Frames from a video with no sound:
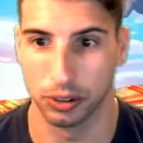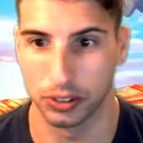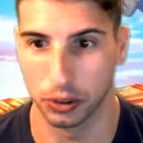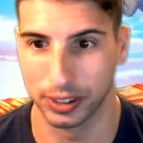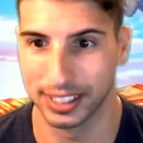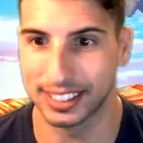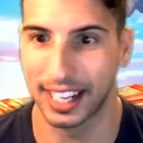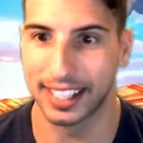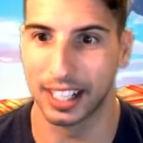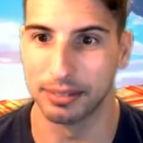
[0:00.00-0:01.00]
So this
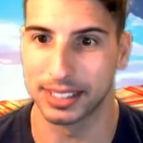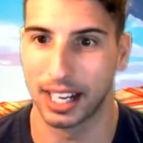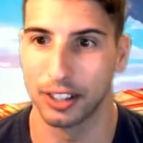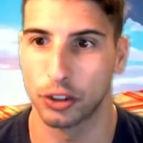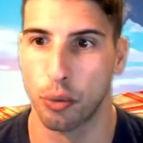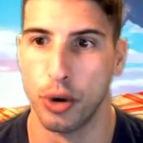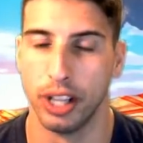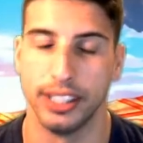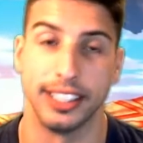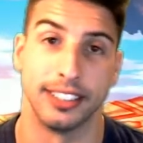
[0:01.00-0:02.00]
guy comes out
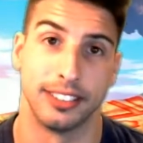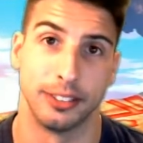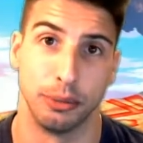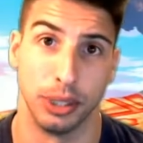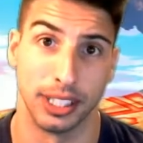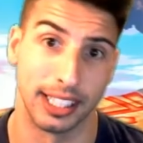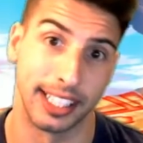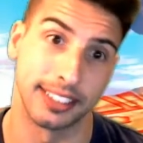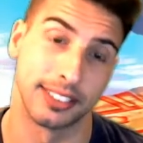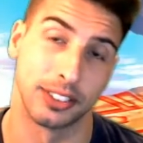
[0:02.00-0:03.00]
really, really
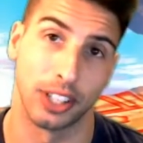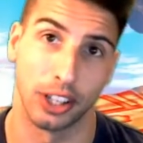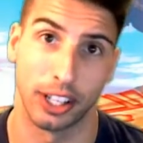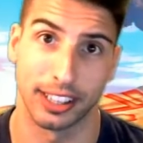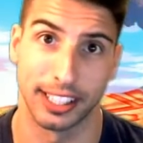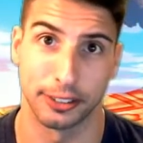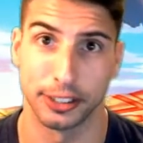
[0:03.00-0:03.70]
late, a lot later.